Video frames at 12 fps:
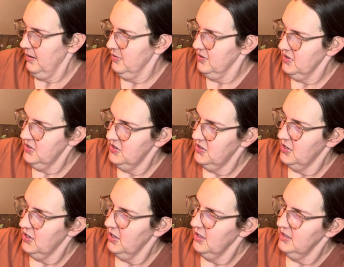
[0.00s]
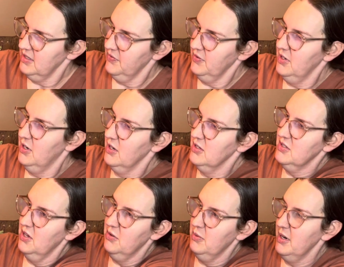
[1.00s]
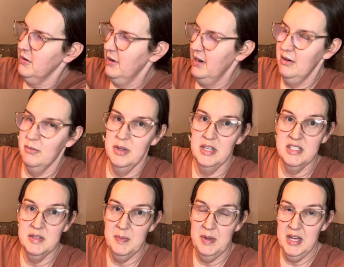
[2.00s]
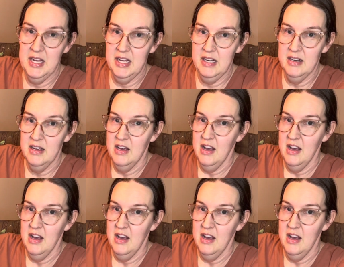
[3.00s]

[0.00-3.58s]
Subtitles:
There's a start, different hearts all the way around, and we'll explain